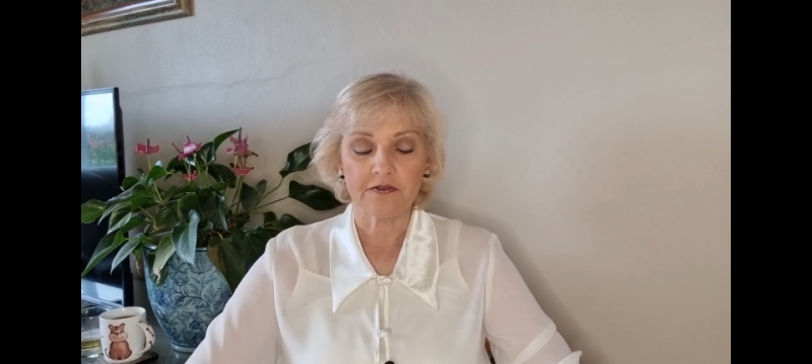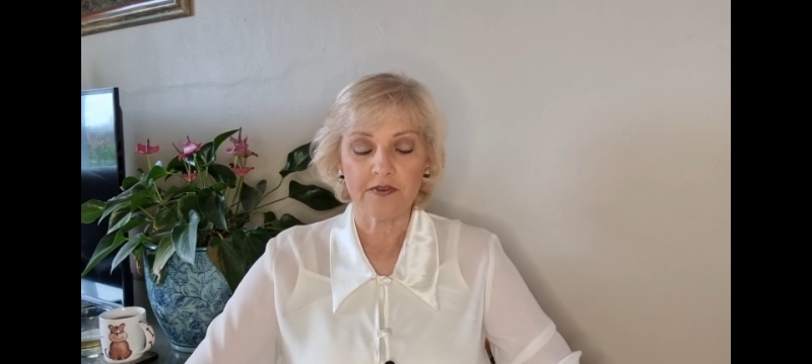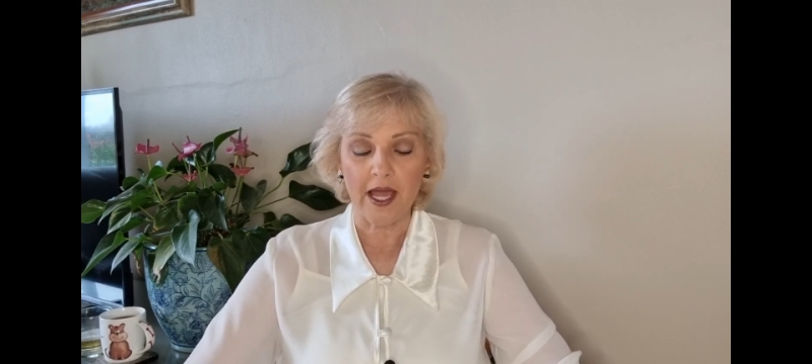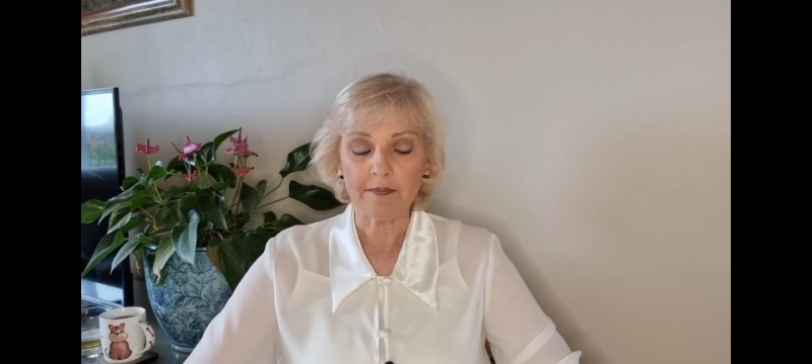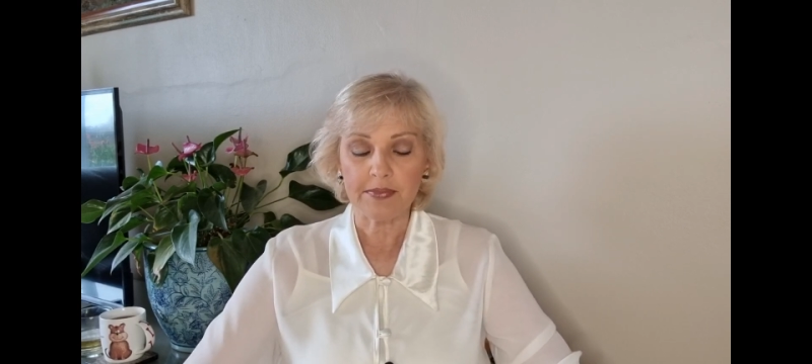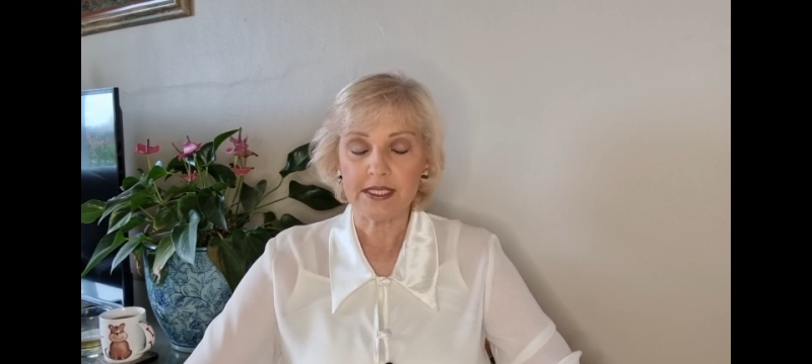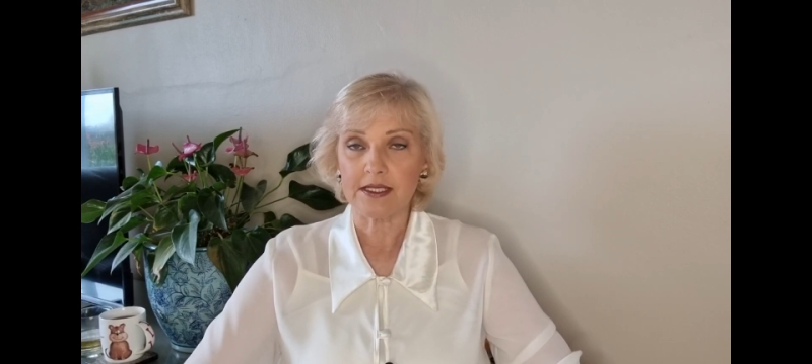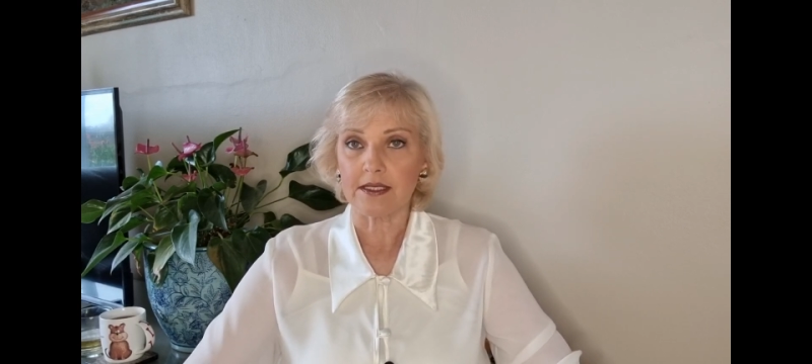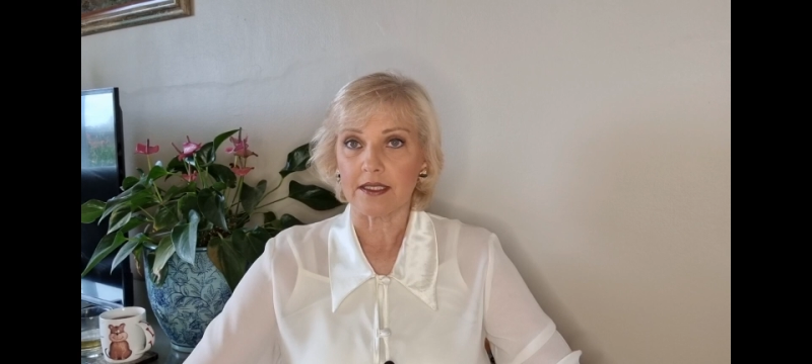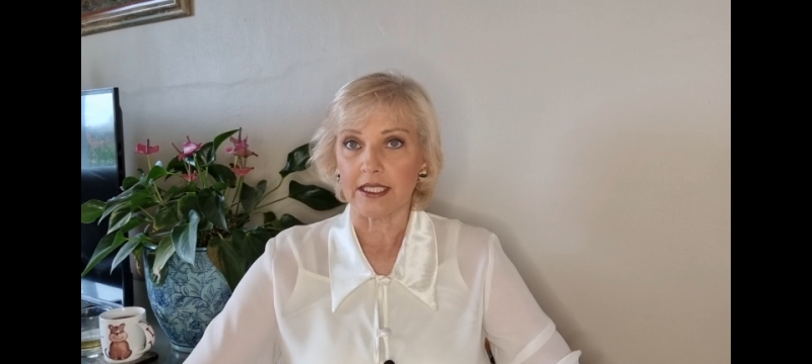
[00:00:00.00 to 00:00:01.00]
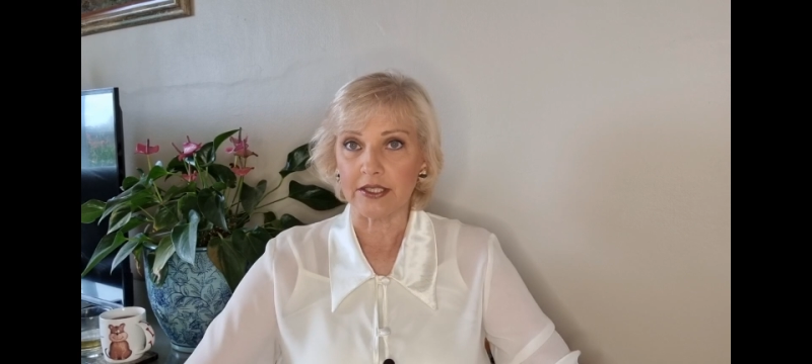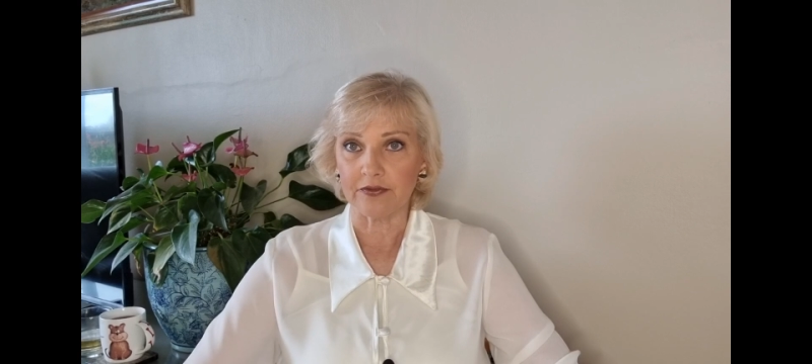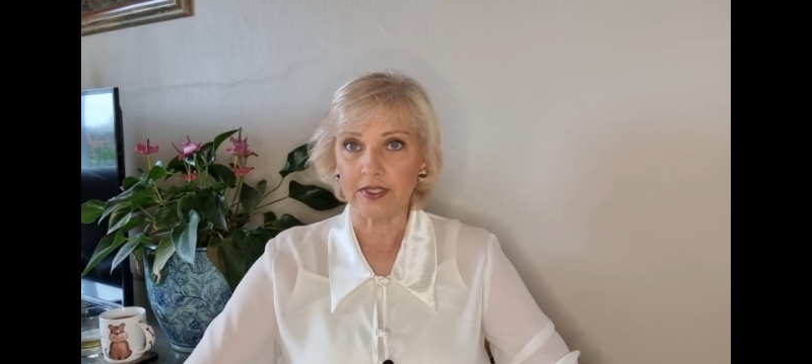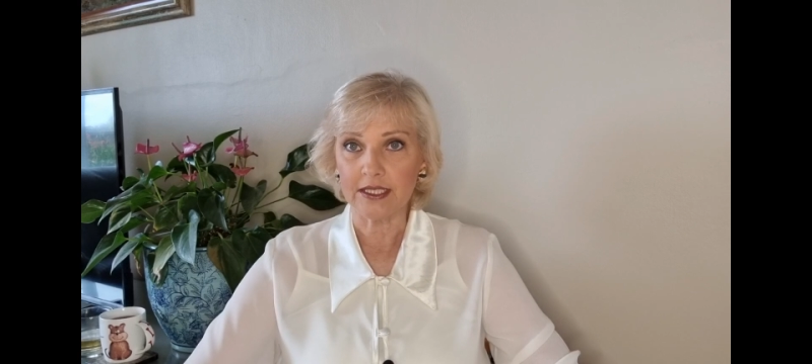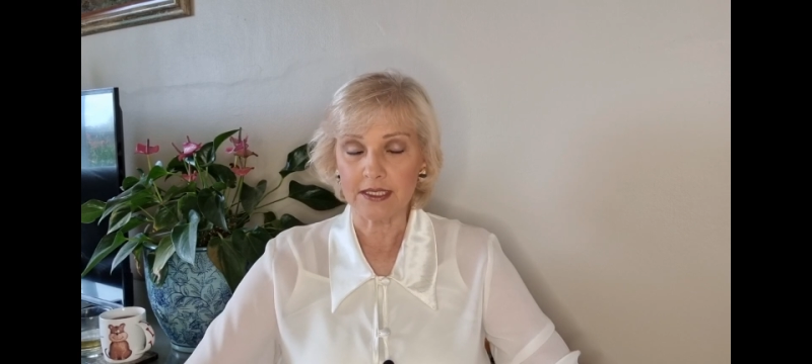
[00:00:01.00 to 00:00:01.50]
flaps,
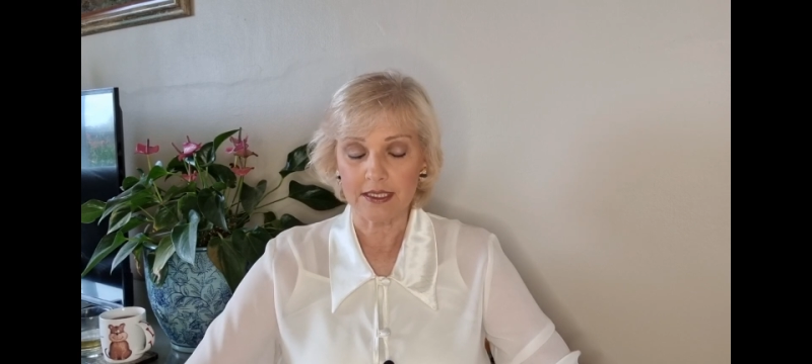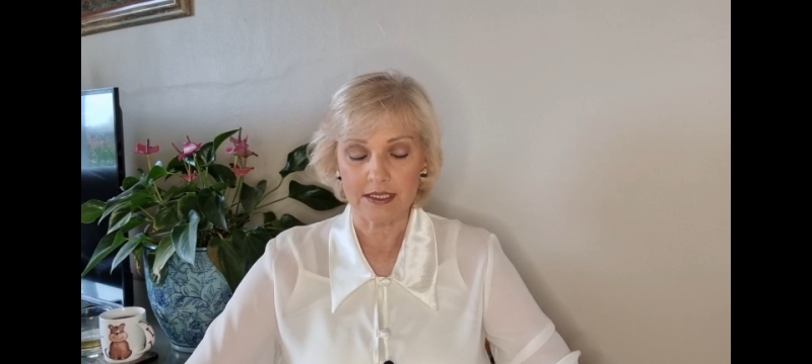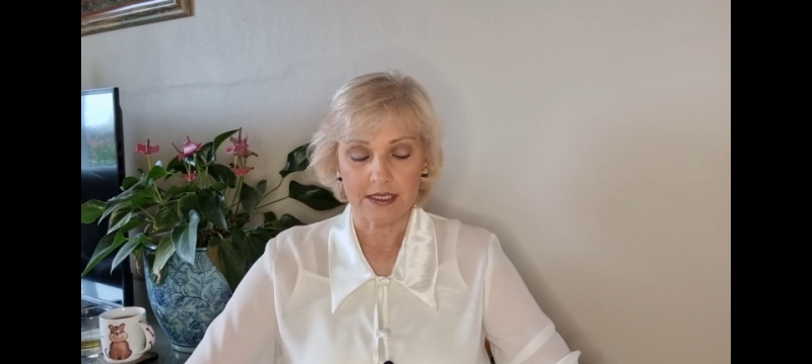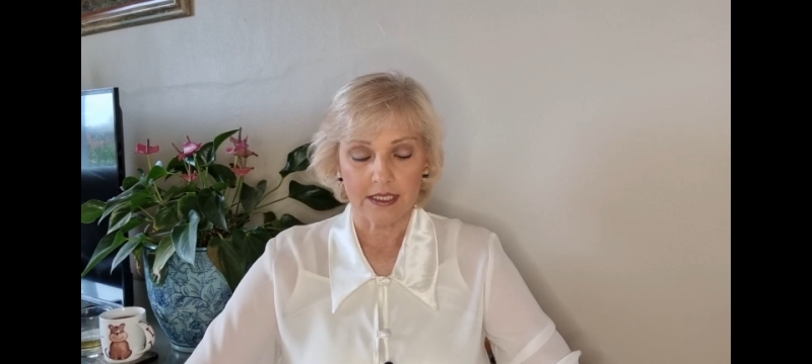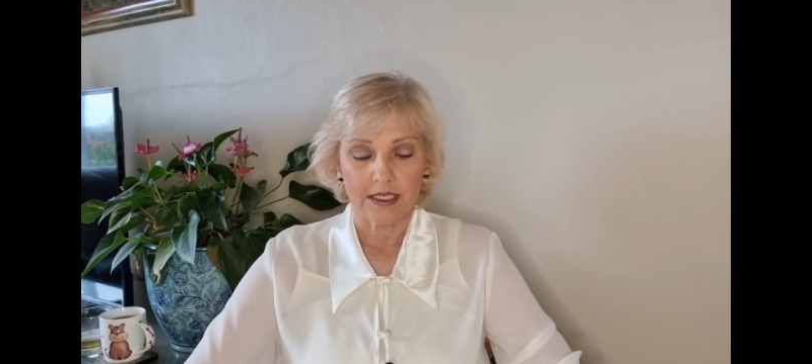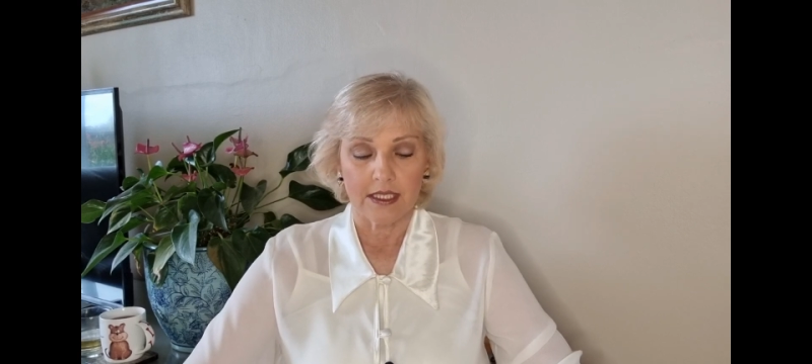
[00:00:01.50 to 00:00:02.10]
leaflets,